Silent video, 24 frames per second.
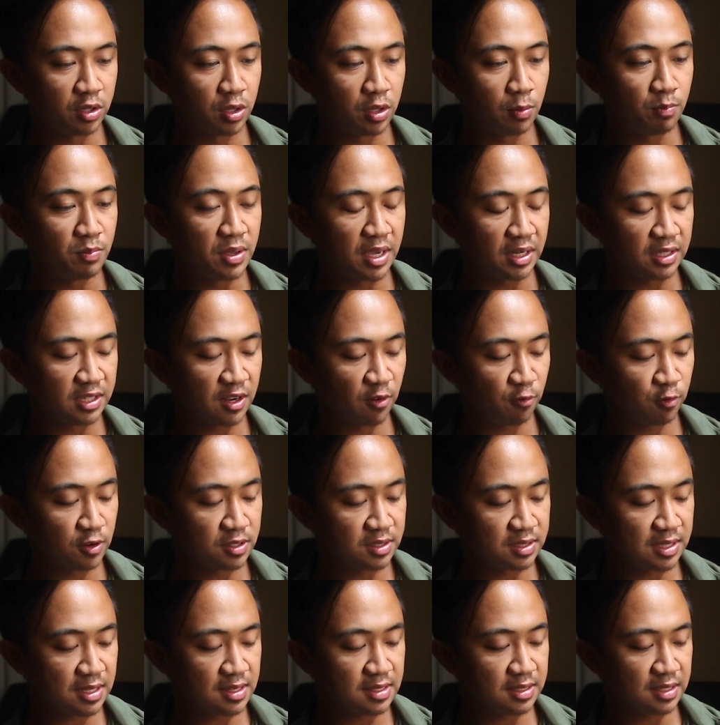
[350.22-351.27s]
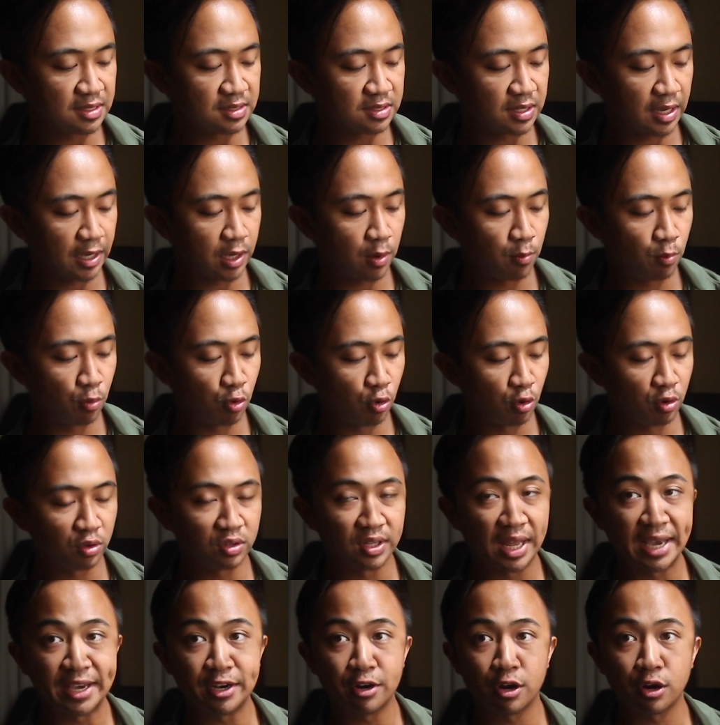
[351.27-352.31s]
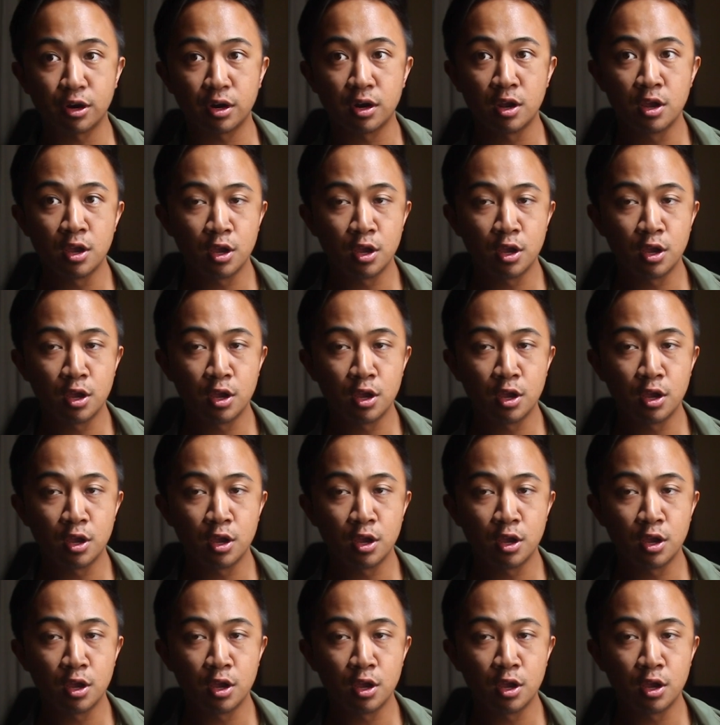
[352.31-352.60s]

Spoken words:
of the big differences. It's like a more lighter